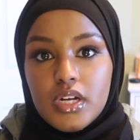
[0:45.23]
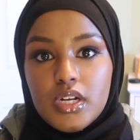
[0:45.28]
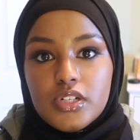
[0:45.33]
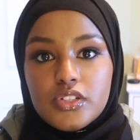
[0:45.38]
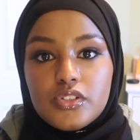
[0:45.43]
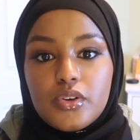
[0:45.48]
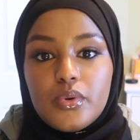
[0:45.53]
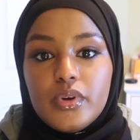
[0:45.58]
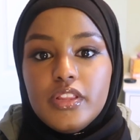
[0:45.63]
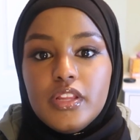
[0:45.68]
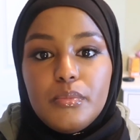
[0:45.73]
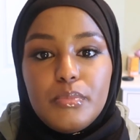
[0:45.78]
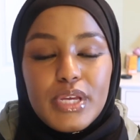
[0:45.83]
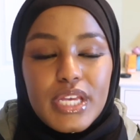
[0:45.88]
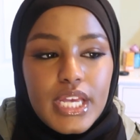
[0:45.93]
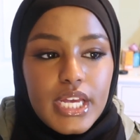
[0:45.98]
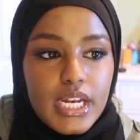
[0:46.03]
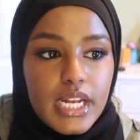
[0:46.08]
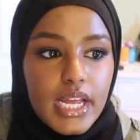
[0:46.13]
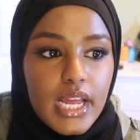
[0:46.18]
So in the
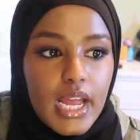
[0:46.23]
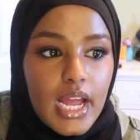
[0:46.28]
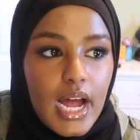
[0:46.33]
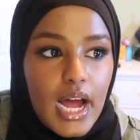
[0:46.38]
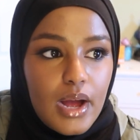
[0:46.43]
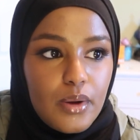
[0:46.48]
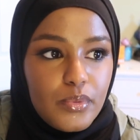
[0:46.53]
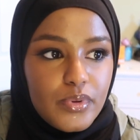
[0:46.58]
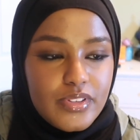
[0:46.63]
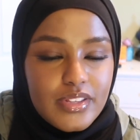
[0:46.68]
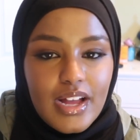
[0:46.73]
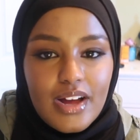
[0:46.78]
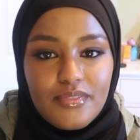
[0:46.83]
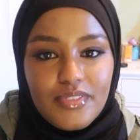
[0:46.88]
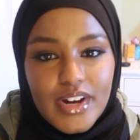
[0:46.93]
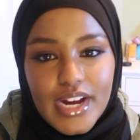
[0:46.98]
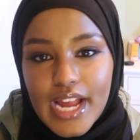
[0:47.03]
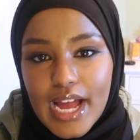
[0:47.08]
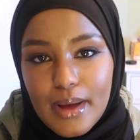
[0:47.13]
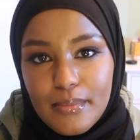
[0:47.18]
beginning, I was not
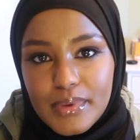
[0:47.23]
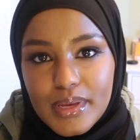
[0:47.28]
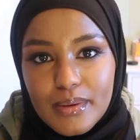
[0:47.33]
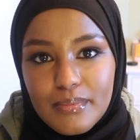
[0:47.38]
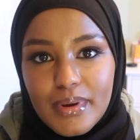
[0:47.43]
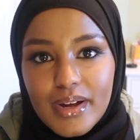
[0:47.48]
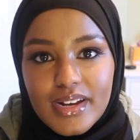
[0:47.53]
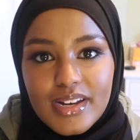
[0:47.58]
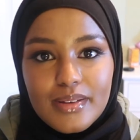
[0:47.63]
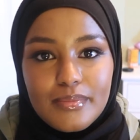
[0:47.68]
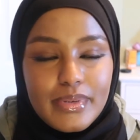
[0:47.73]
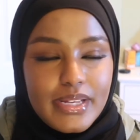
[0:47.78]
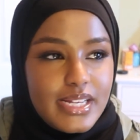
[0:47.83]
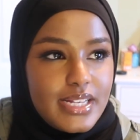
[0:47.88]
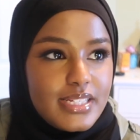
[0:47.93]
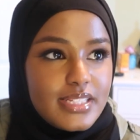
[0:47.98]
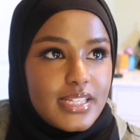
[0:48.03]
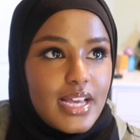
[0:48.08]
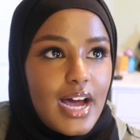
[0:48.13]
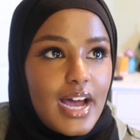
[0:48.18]
very happy about it
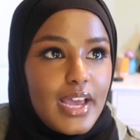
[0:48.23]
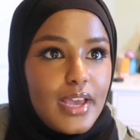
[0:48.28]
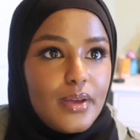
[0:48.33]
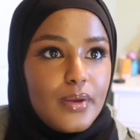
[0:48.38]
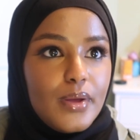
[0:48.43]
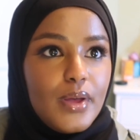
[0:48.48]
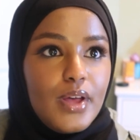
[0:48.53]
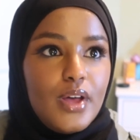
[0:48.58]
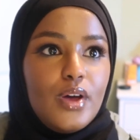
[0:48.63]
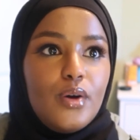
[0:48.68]
because I